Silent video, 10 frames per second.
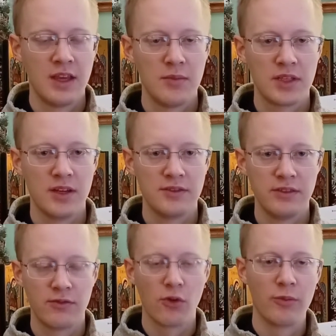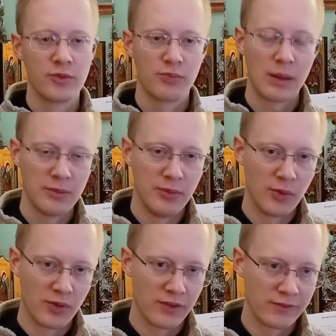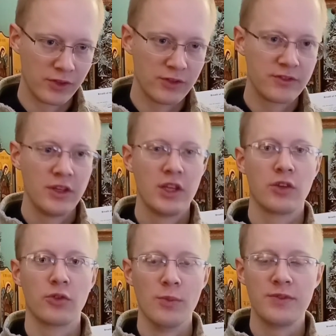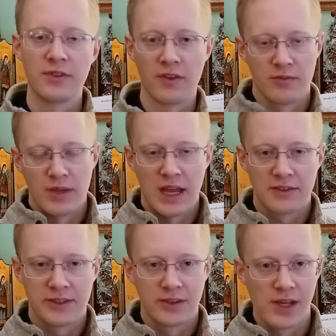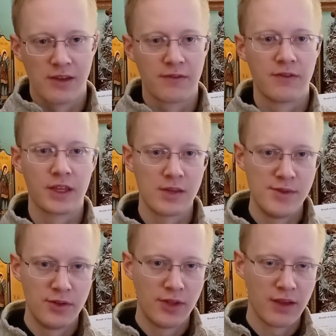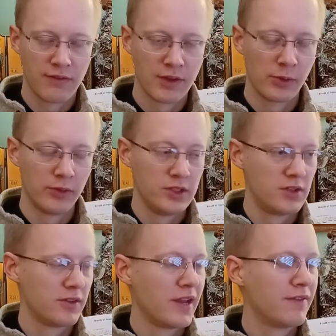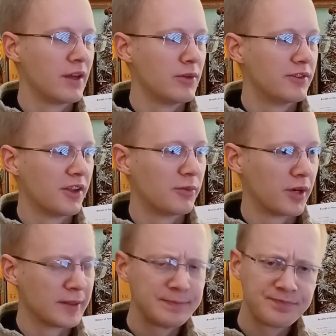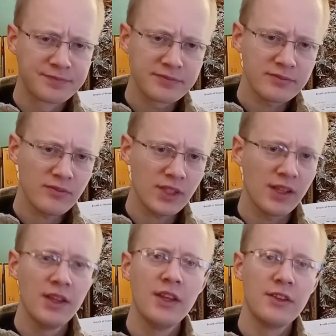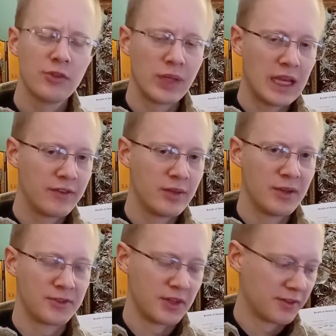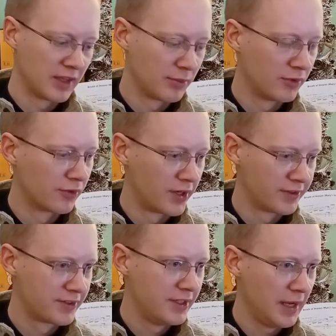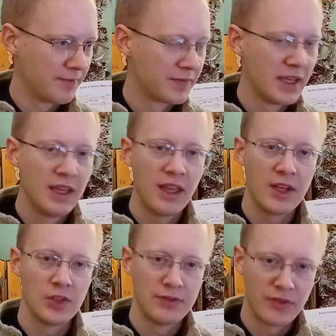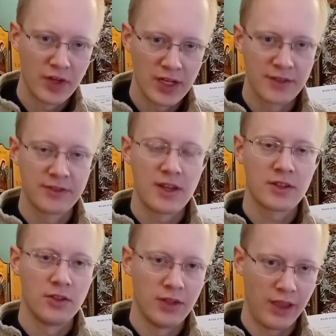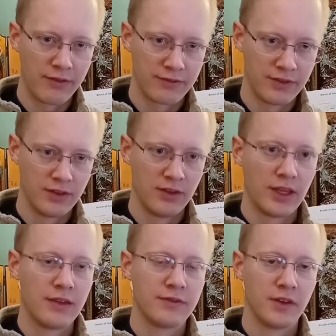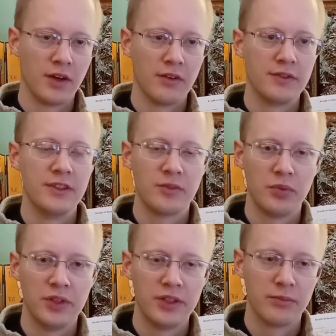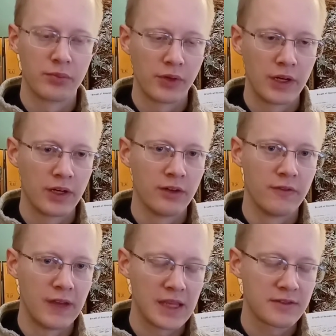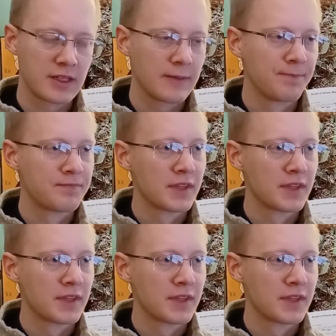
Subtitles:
because he formed probably one of the first groups of monastic life, that communal life, that religious life that we celebrate. So we have him as an example for us today. And he lived a very ascetical life, a life of discipline and prayer and fasting.